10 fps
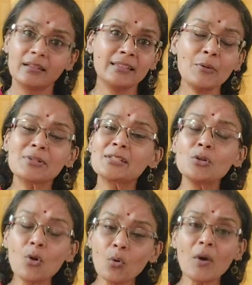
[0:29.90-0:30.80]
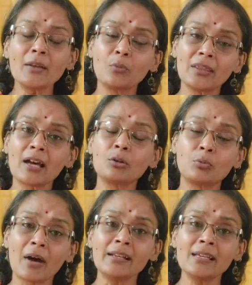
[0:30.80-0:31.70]
there was no one without
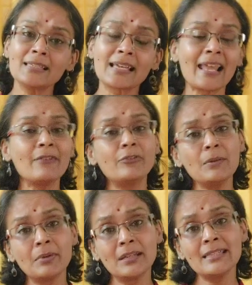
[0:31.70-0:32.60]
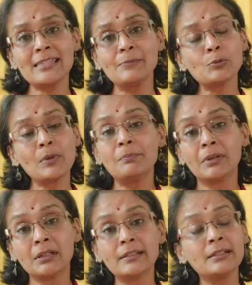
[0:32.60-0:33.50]
worries and everybody seemed to be
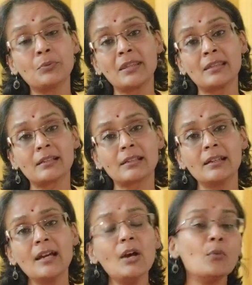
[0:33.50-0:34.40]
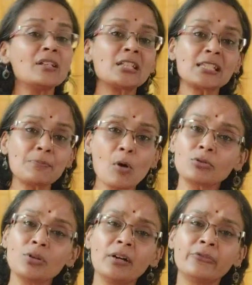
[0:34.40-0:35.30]
burdened with it. When she
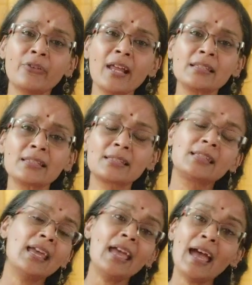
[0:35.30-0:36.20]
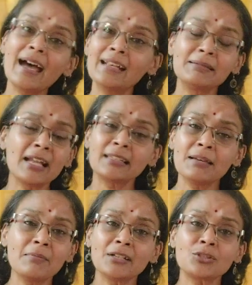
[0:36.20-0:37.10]
spoke to her friends, they had
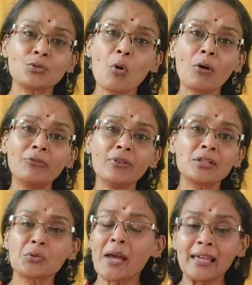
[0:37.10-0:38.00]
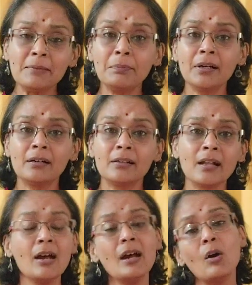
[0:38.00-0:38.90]
nothing much to offer to help her
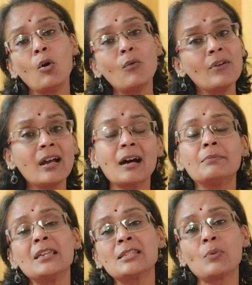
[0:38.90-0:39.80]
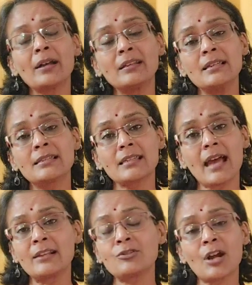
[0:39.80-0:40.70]
overcome these worries
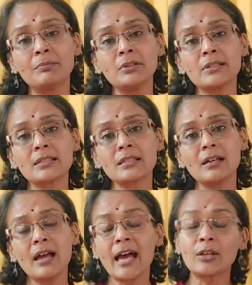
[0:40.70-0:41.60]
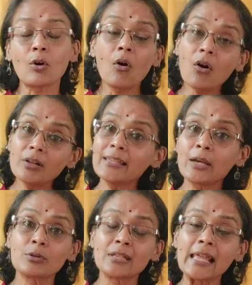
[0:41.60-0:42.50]
and troubles. And all they
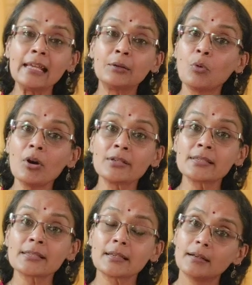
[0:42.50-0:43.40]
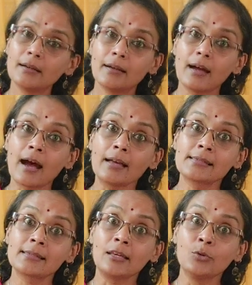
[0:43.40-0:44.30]
could tell her was,
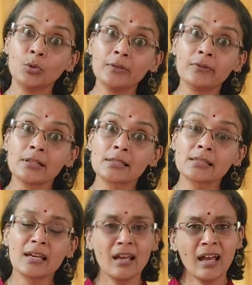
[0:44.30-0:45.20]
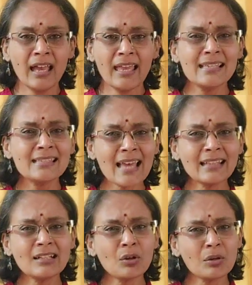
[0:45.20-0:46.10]
ask the universe, is
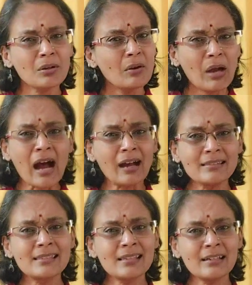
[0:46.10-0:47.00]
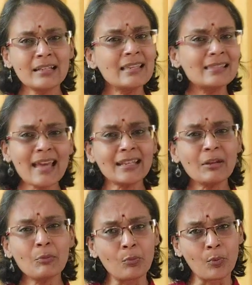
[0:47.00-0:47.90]
that an answer? Is that
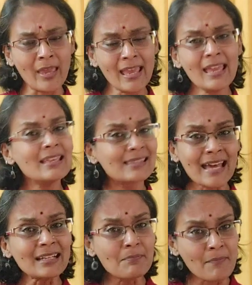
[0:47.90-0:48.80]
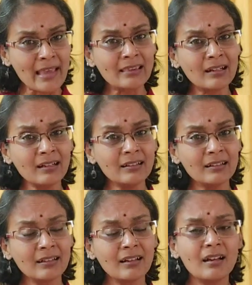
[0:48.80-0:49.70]
a way? Is that a method?
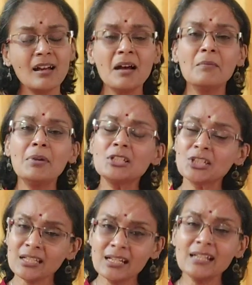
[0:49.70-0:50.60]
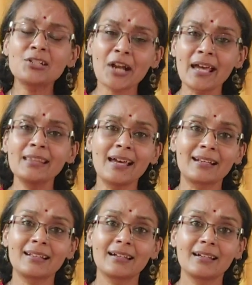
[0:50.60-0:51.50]
But she did try
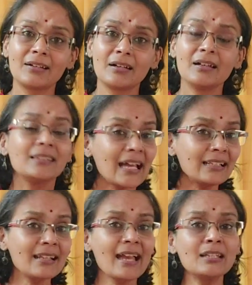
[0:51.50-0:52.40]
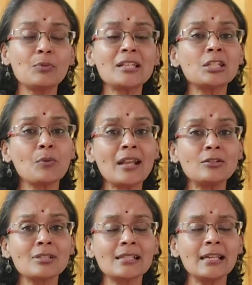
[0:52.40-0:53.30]
that. That night when she went
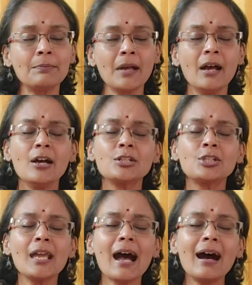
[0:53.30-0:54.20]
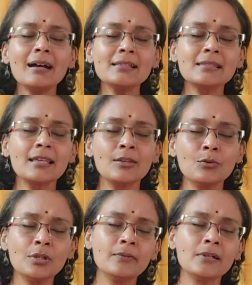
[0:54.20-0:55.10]
to sleep, she asked the
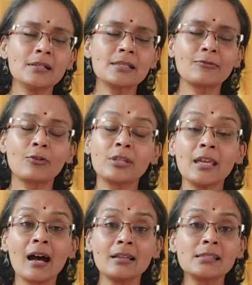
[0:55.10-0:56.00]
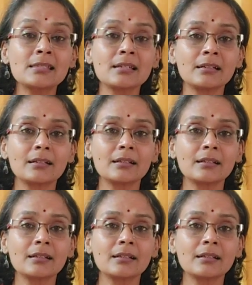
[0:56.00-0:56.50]
universe for the answer.